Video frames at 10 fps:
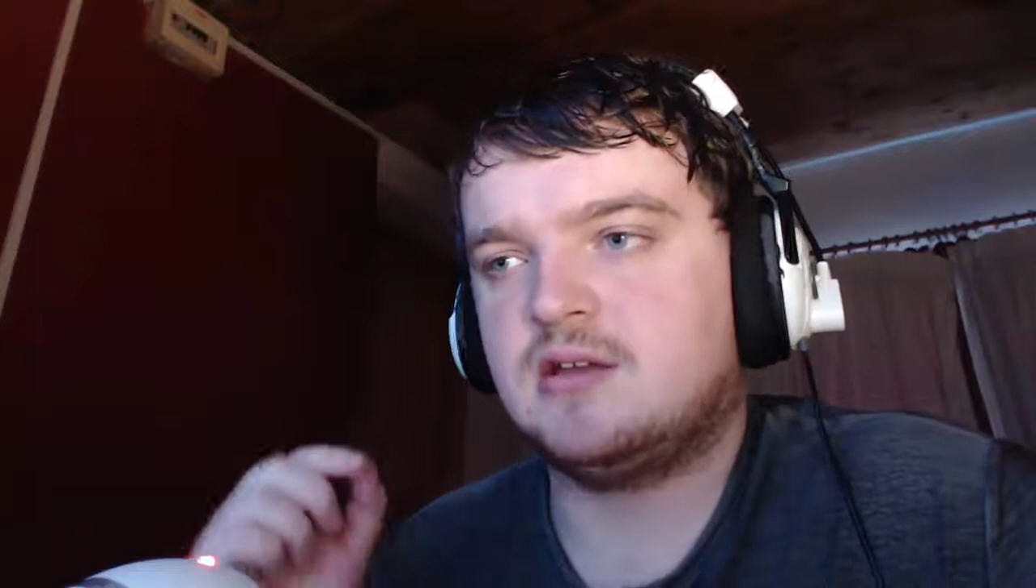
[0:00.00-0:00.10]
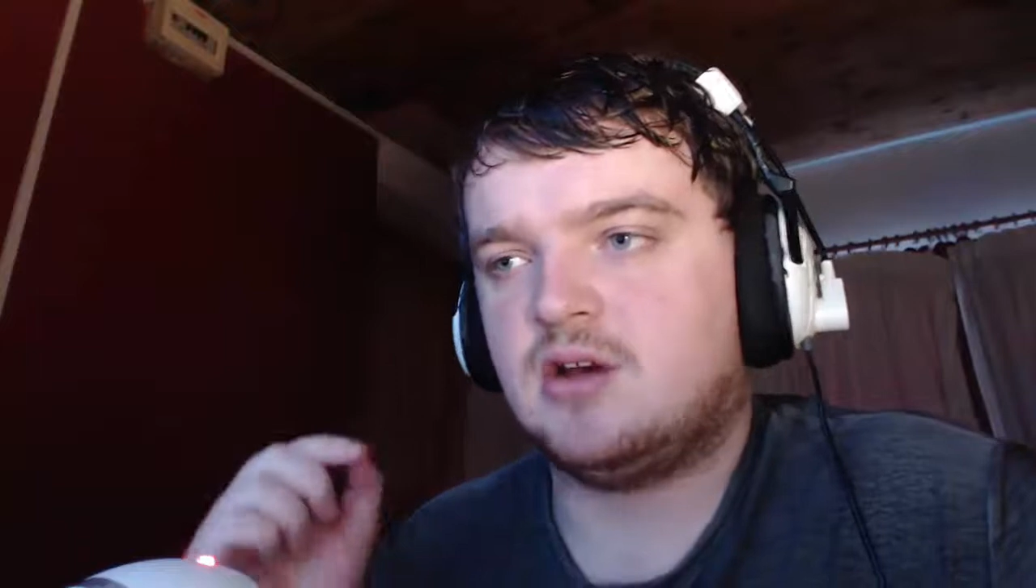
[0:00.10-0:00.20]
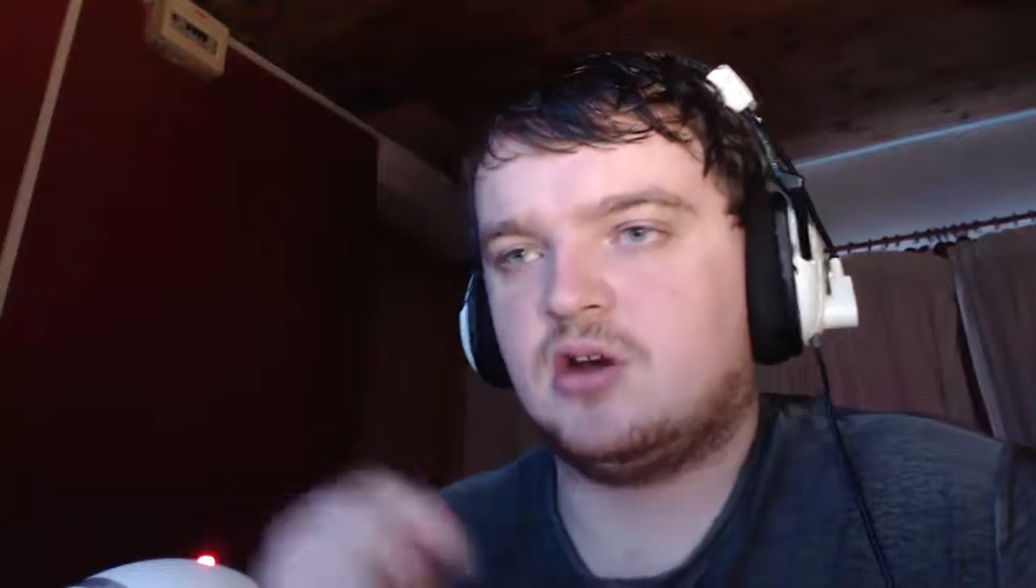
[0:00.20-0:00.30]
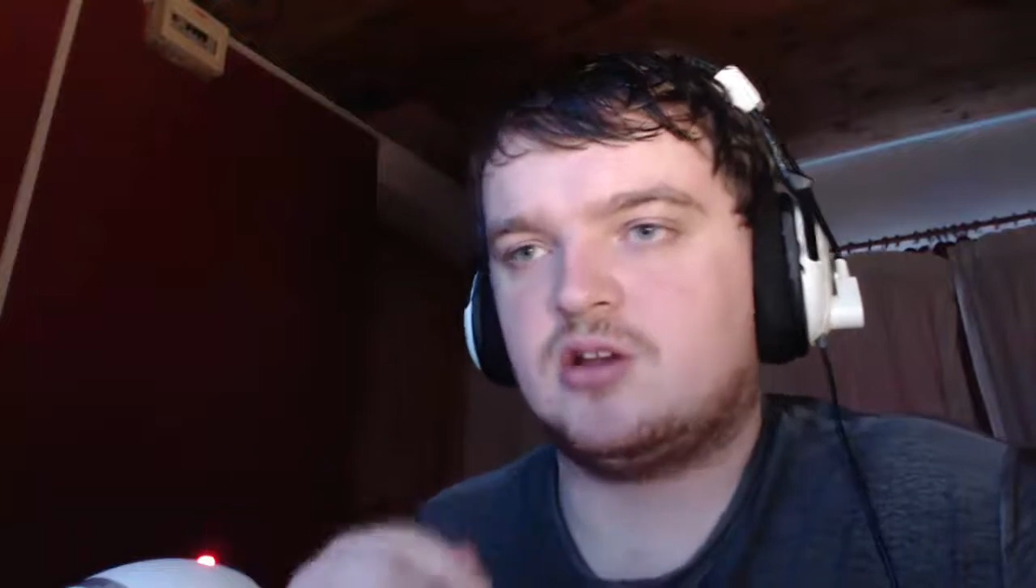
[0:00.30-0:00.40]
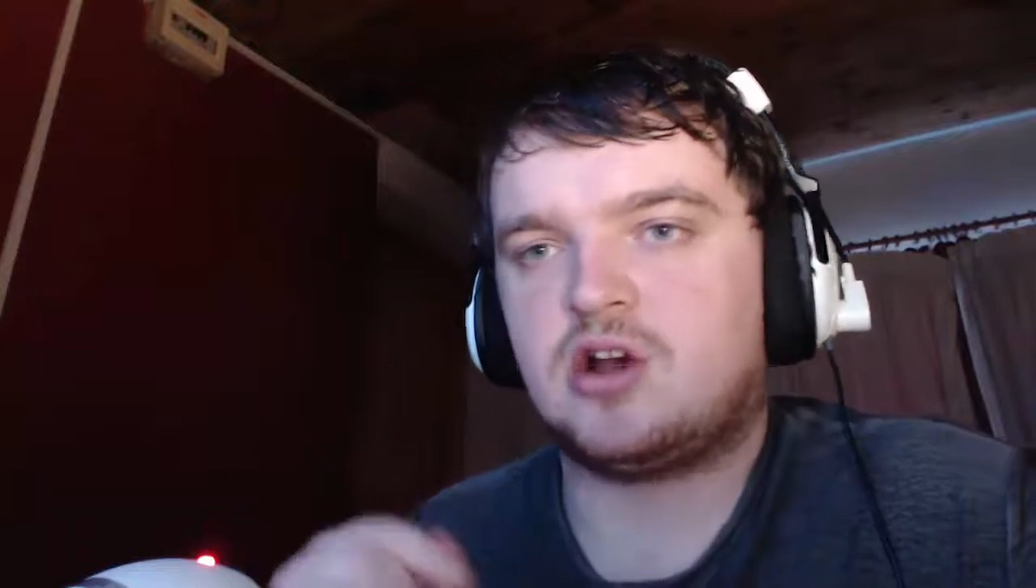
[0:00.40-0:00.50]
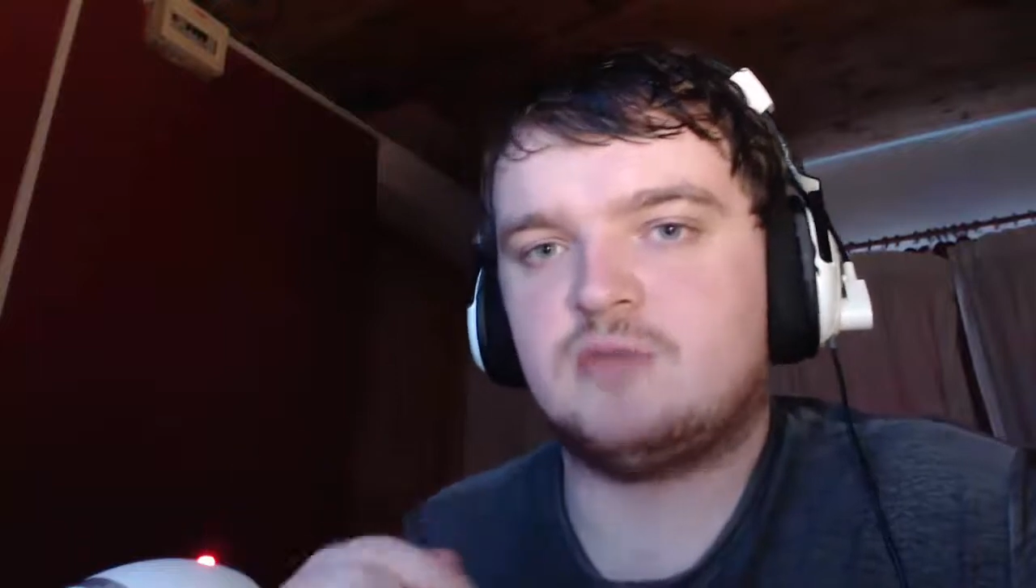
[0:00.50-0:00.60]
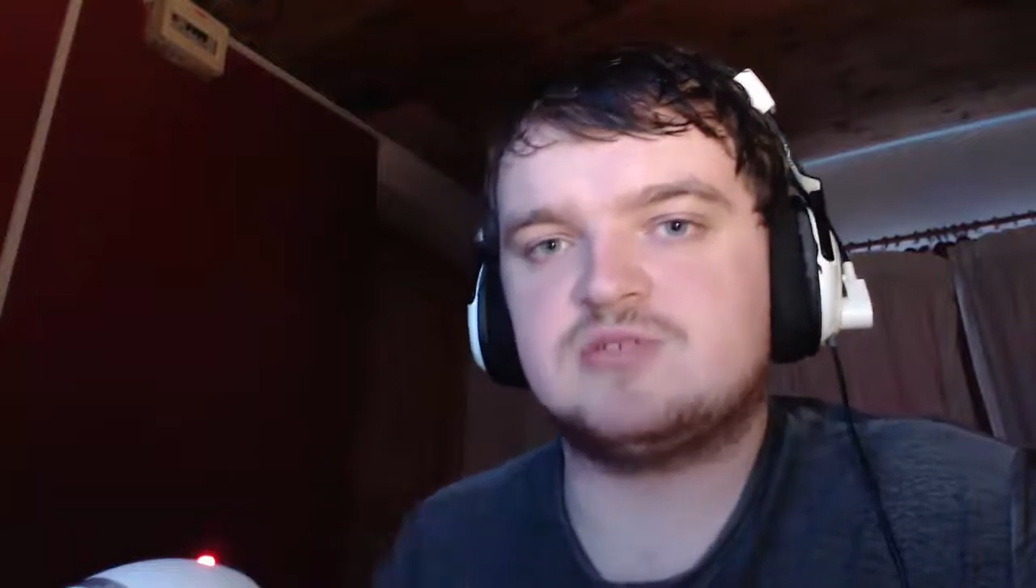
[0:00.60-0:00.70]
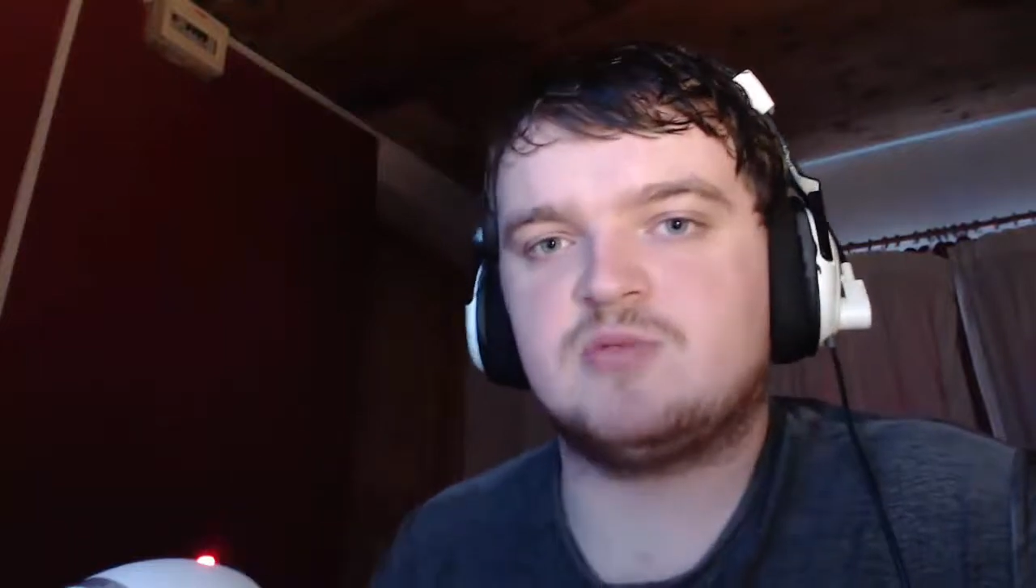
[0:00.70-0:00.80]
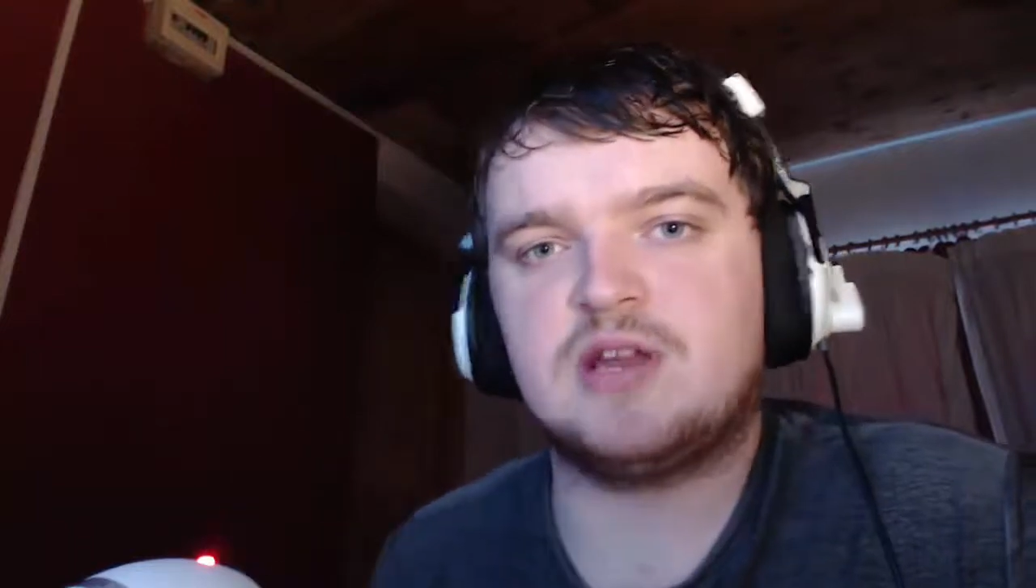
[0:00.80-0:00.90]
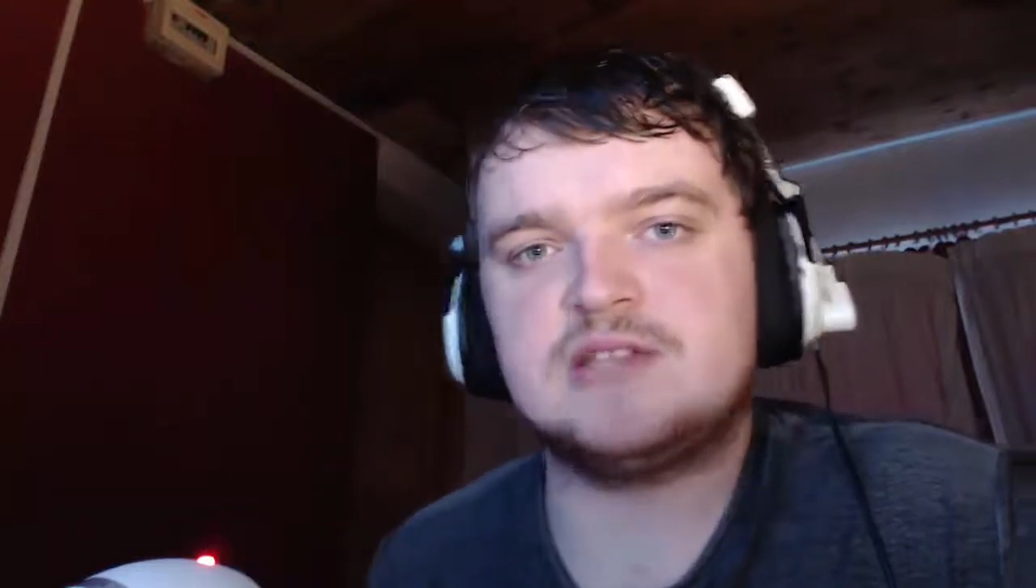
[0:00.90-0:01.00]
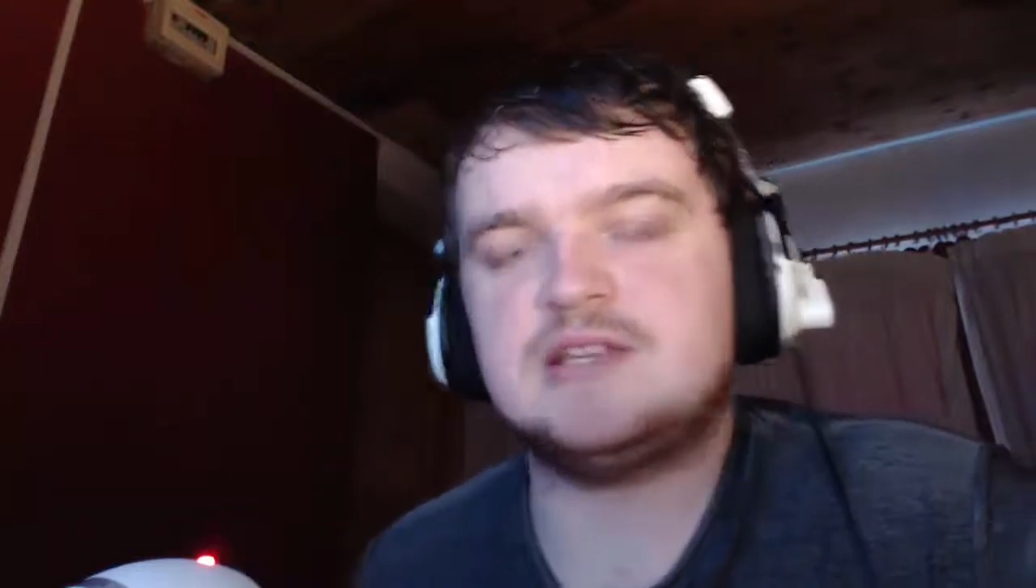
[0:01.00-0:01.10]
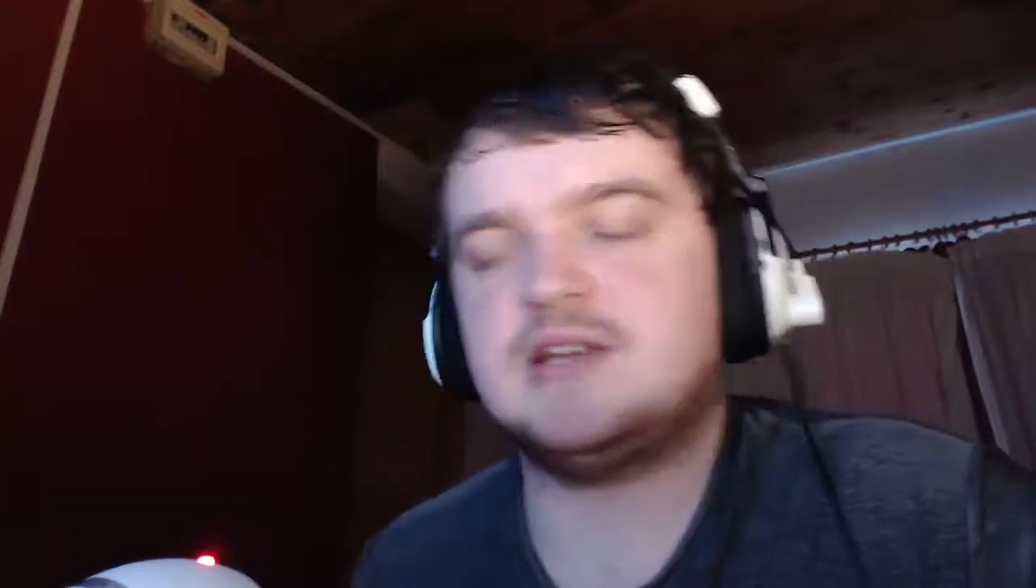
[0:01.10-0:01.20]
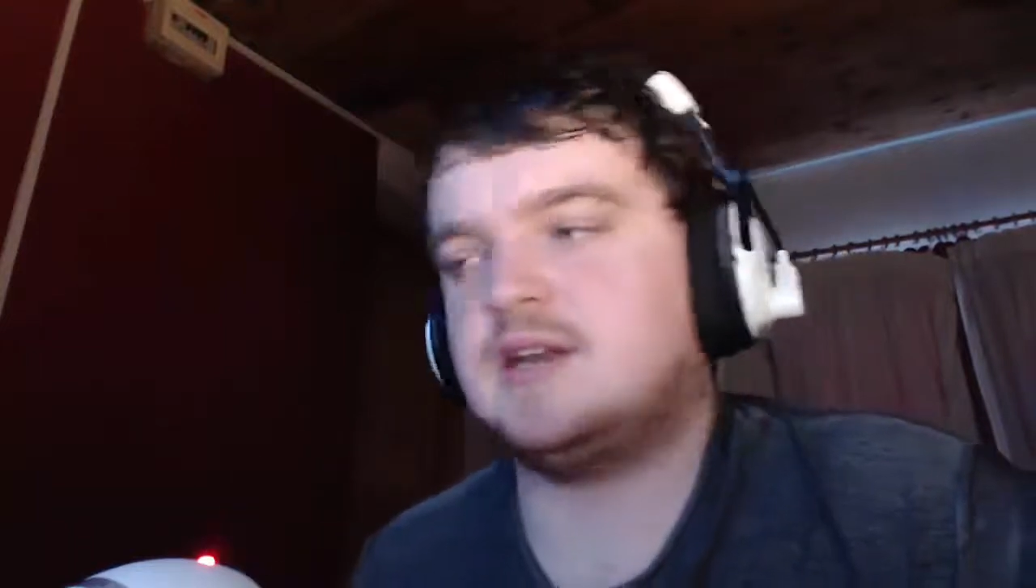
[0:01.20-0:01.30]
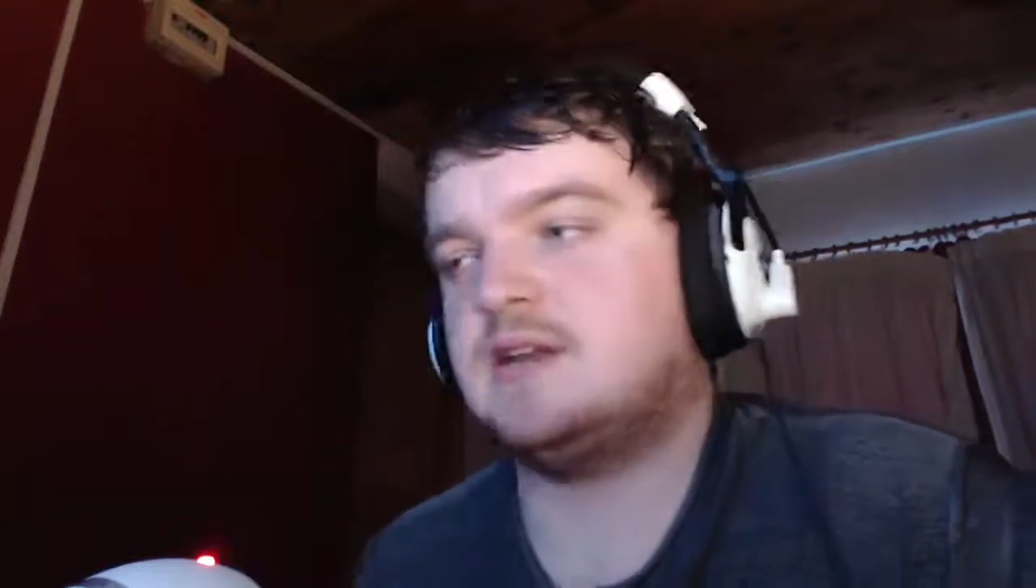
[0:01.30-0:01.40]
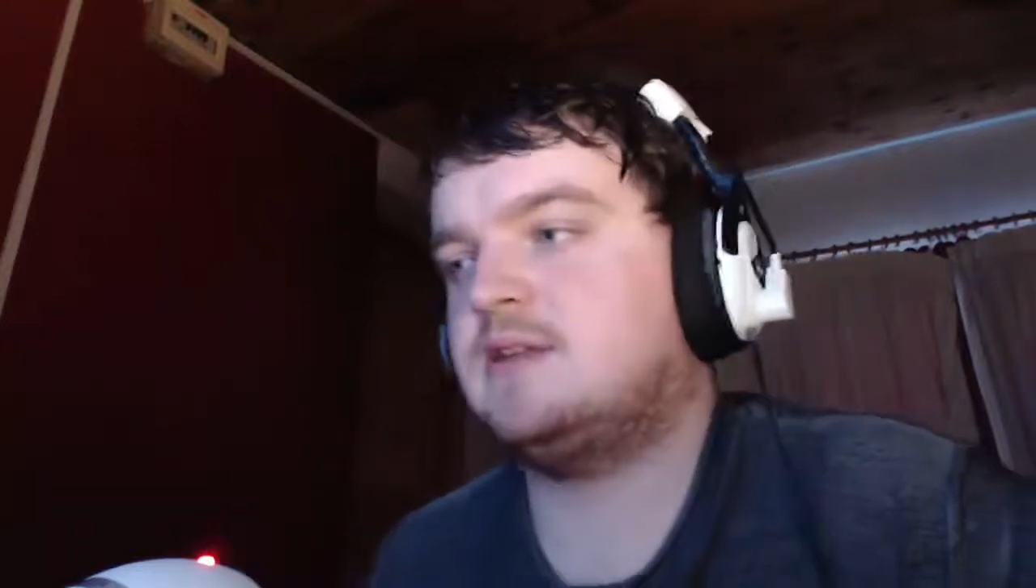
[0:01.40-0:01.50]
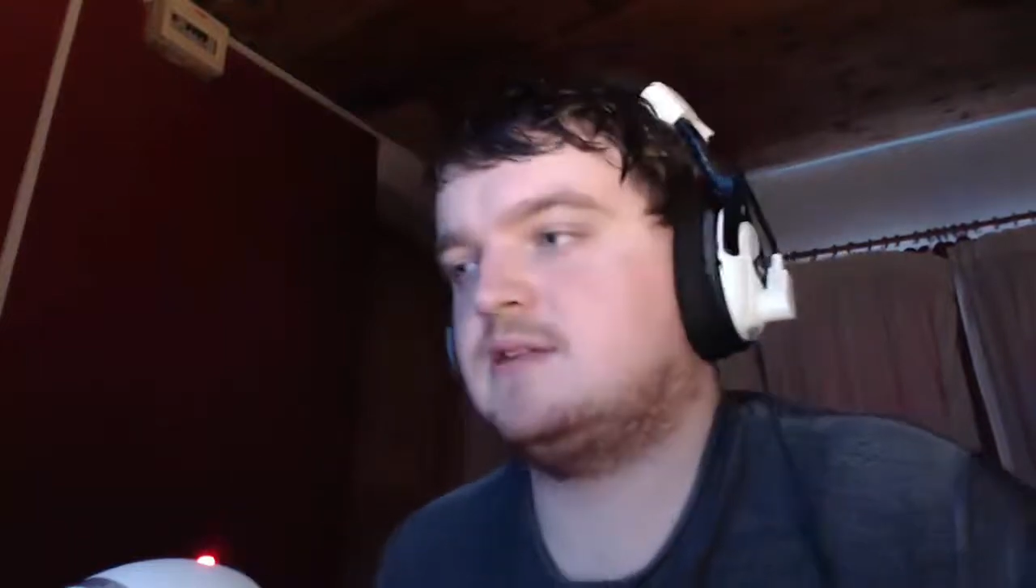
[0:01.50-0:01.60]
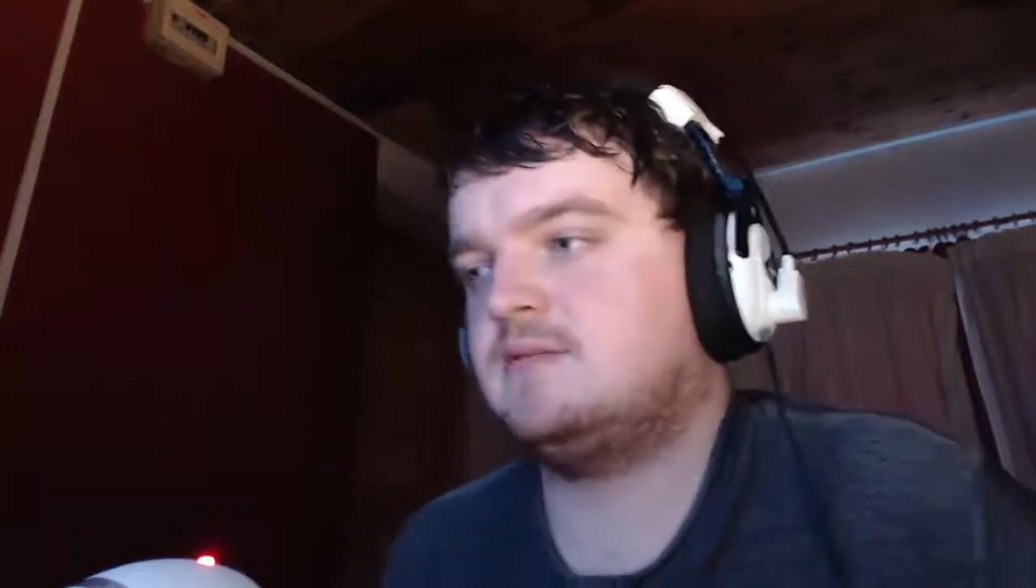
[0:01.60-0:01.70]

all your comments more easy and